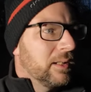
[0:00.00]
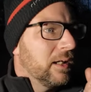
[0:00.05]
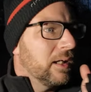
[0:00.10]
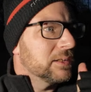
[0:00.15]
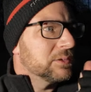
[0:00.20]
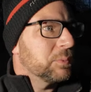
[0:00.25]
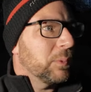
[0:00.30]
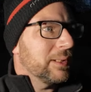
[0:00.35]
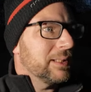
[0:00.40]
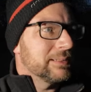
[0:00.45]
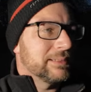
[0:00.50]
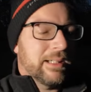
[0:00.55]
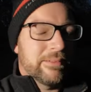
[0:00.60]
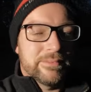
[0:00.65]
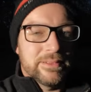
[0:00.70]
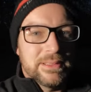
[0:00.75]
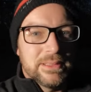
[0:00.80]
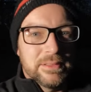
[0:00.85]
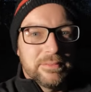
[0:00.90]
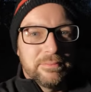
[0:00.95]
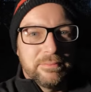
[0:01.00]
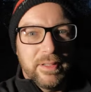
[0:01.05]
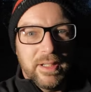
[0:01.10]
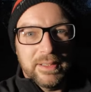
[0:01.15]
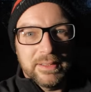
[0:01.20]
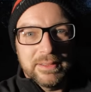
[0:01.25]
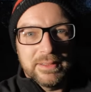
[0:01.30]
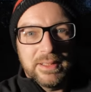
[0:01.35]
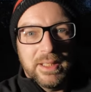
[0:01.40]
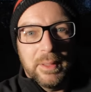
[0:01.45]
as well as having to
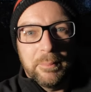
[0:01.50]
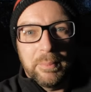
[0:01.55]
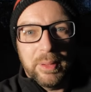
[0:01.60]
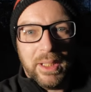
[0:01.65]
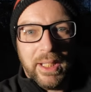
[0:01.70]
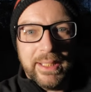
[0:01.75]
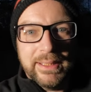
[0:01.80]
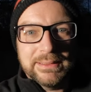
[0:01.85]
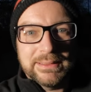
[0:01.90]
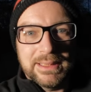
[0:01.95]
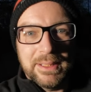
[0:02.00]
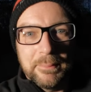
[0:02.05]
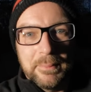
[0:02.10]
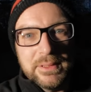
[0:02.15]
find a place and a